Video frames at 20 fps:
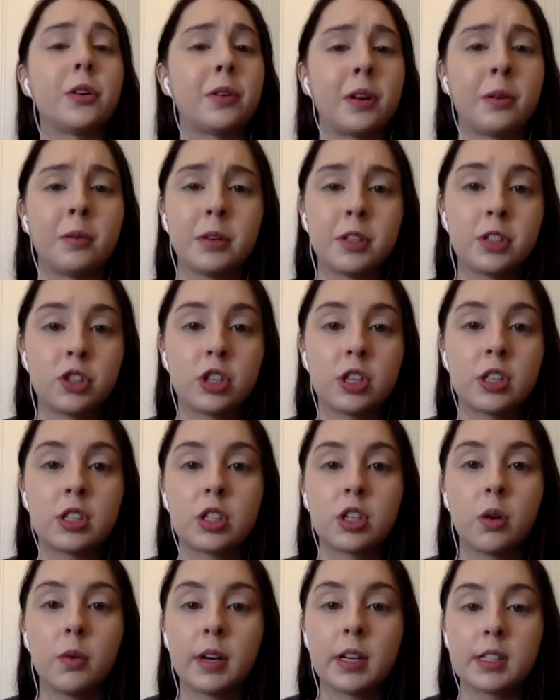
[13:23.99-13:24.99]
And it was just
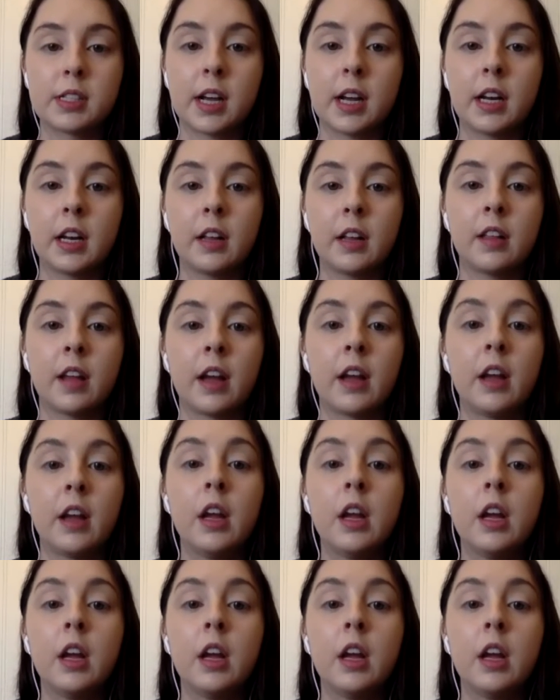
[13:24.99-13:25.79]
so exciting that